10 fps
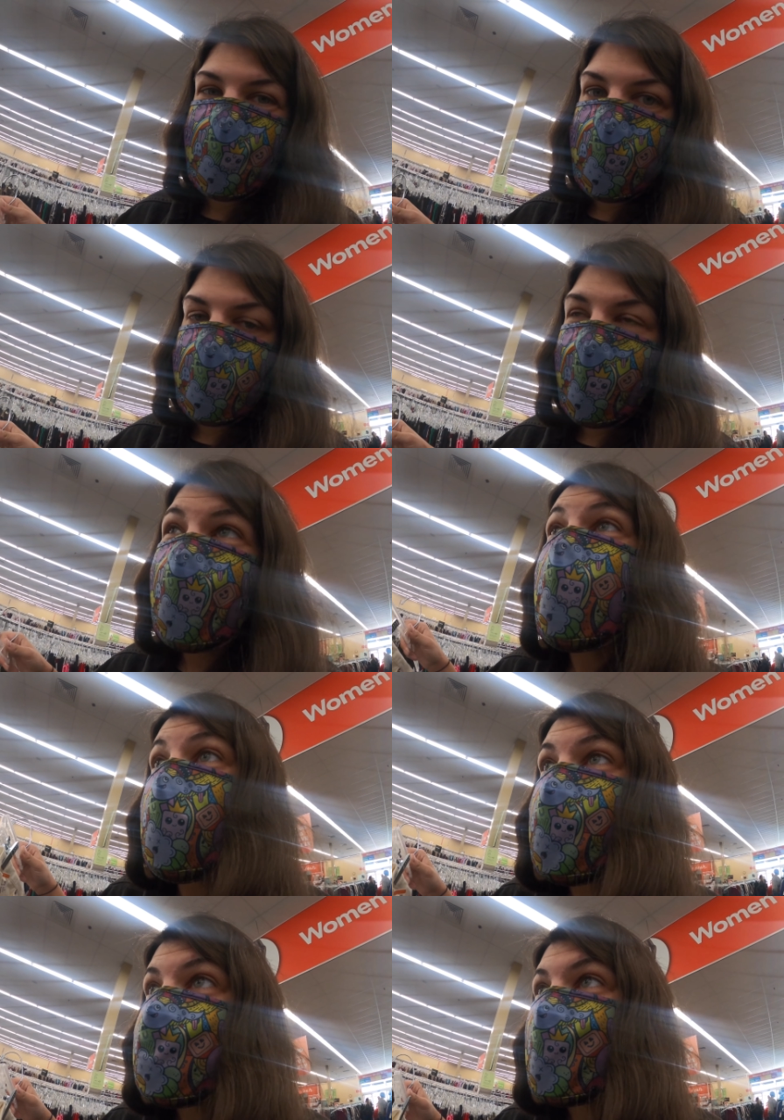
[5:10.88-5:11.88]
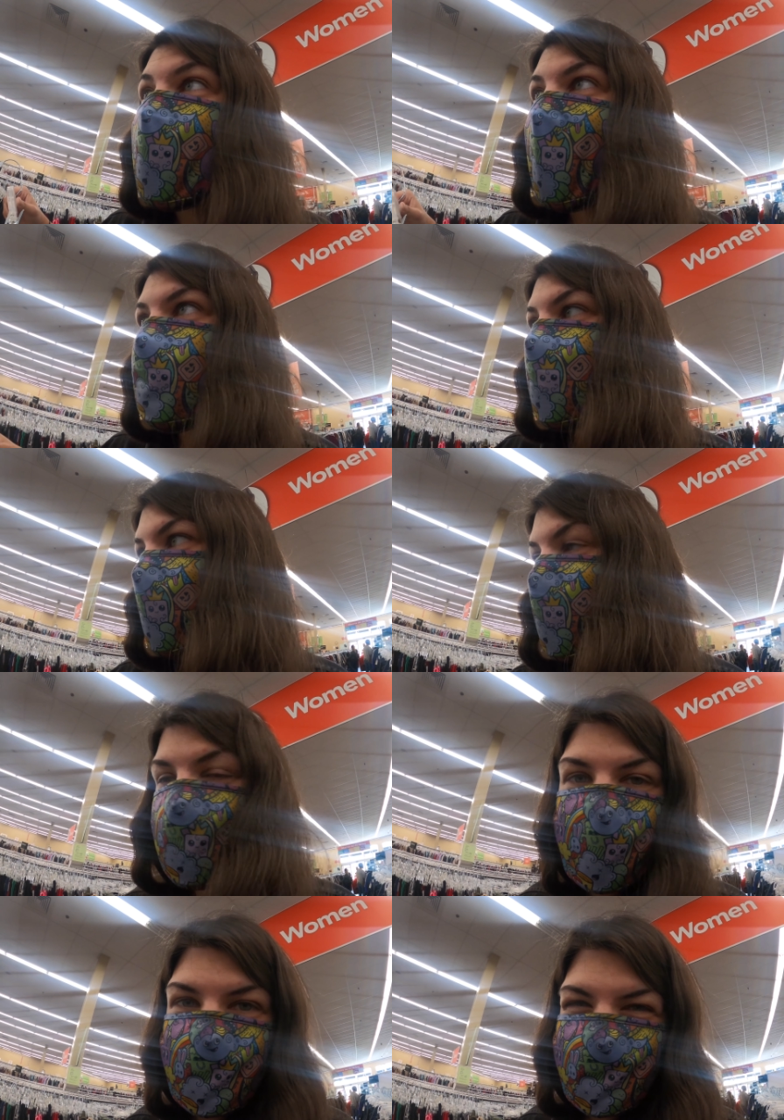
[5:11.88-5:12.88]
I don't know. I need a measuring tape. I
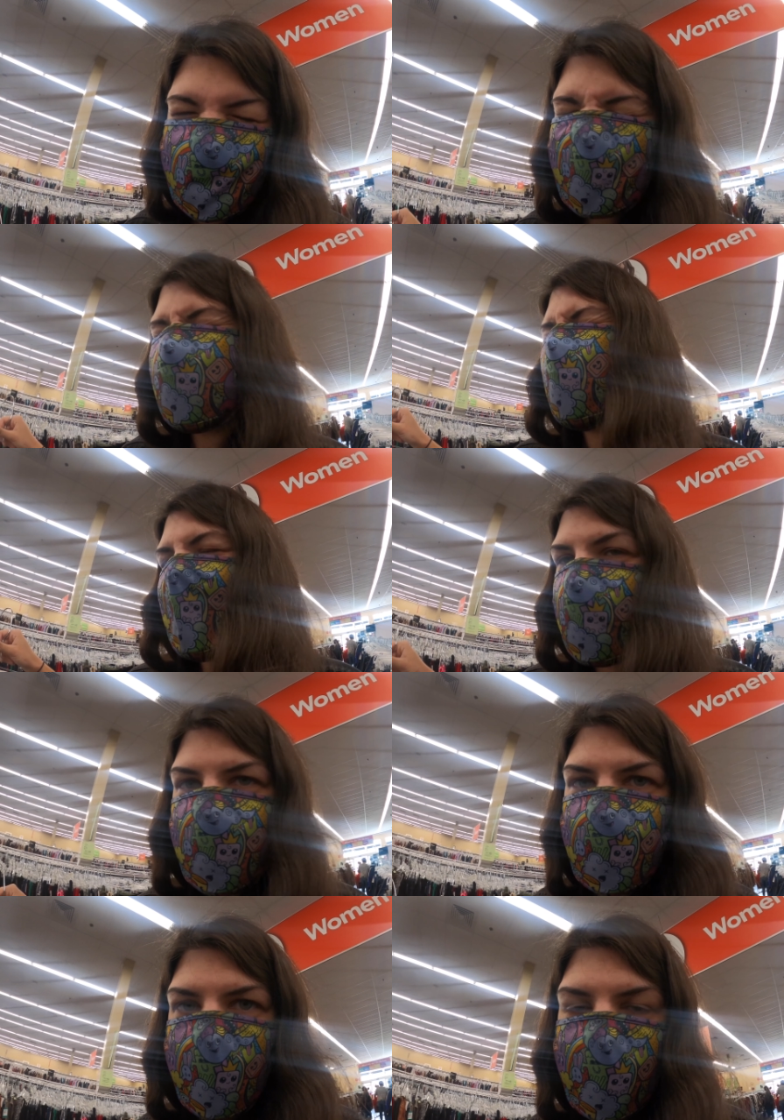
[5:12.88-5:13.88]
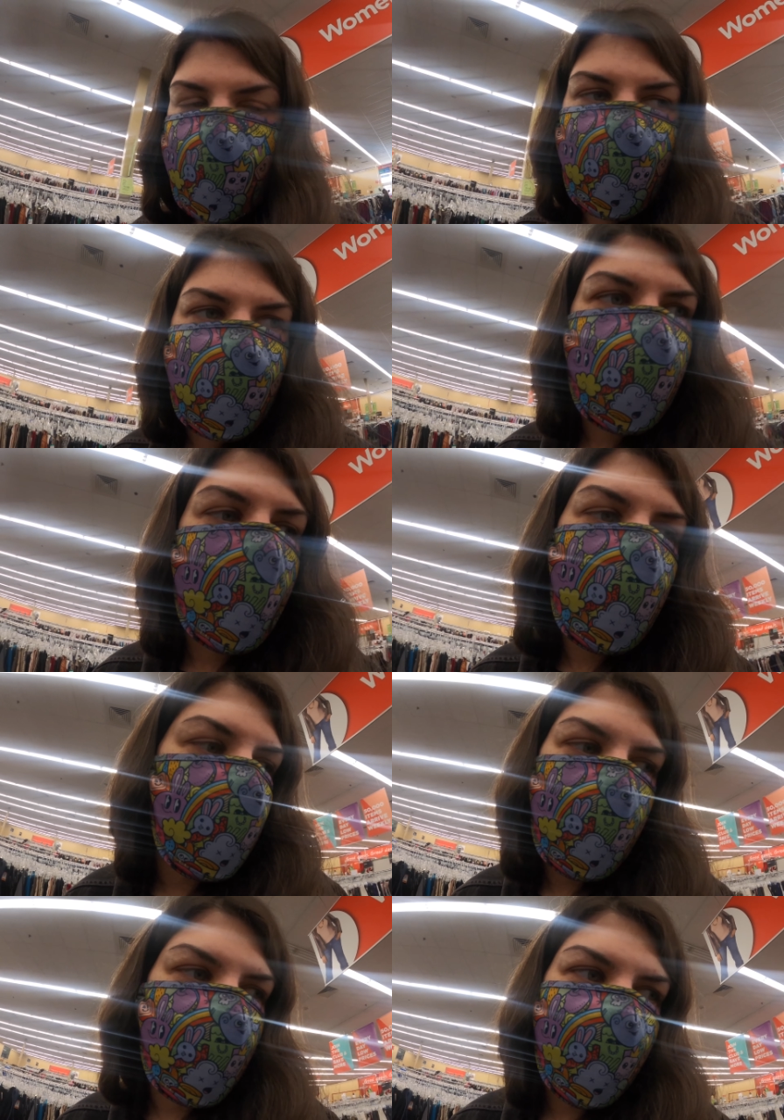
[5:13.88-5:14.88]
should have brought one. I
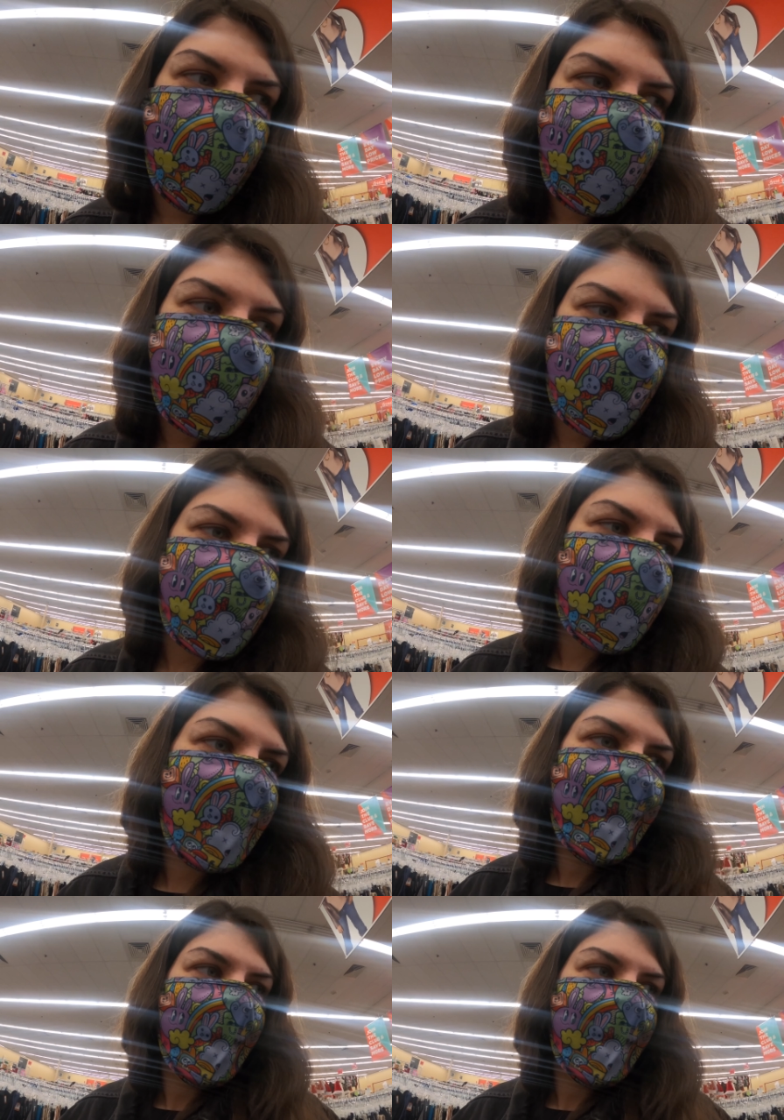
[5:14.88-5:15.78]
know better than this.